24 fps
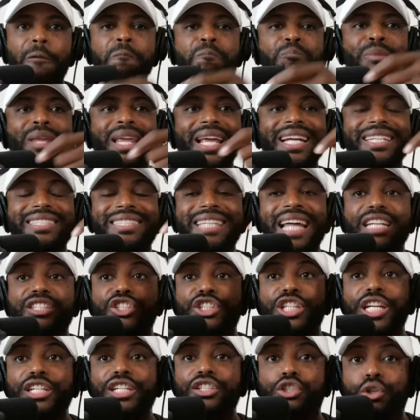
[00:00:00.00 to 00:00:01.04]
is that
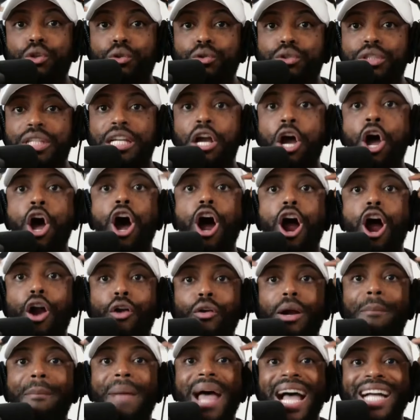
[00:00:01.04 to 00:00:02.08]
she's using her
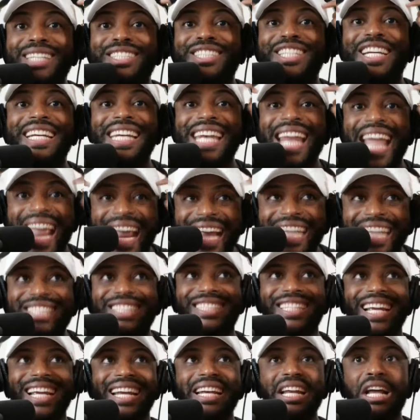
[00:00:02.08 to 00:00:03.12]

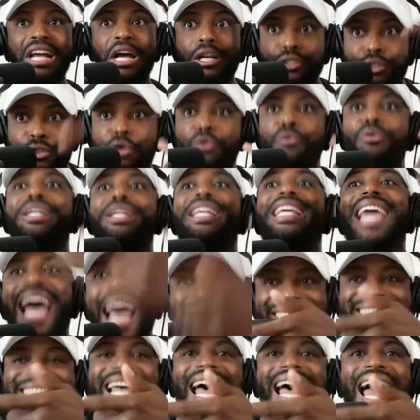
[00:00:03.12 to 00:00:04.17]
imagination to guess
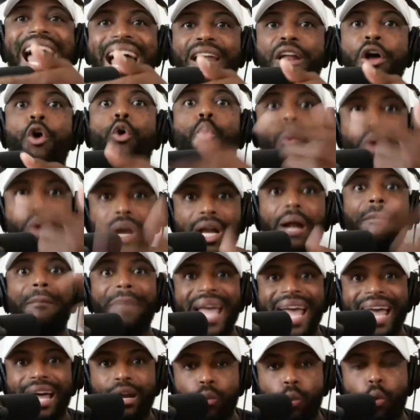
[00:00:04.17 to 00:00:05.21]
at what a
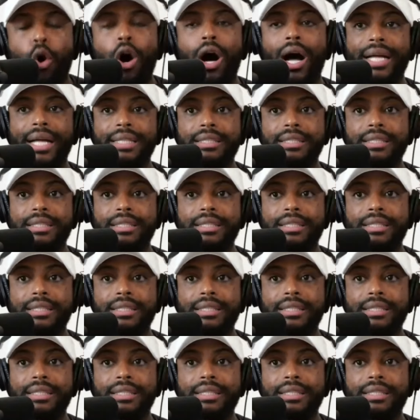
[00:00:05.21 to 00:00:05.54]
man wants.